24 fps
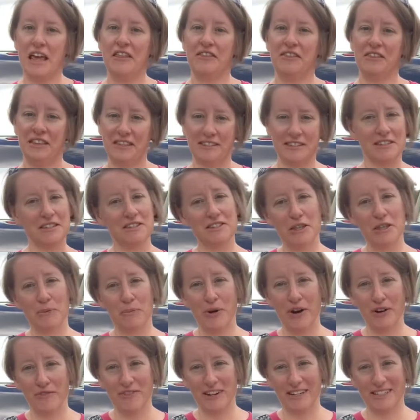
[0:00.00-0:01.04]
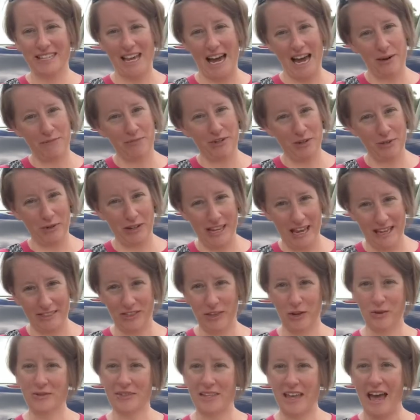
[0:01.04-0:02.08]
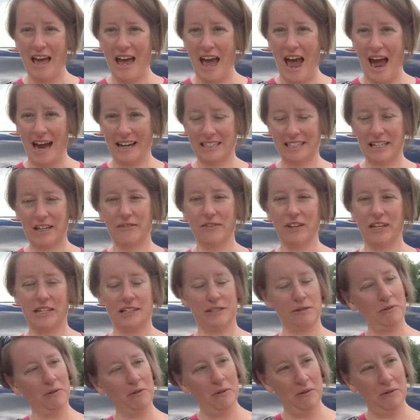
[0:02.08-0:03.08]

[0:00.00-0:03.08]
This is the perfect time to get those activities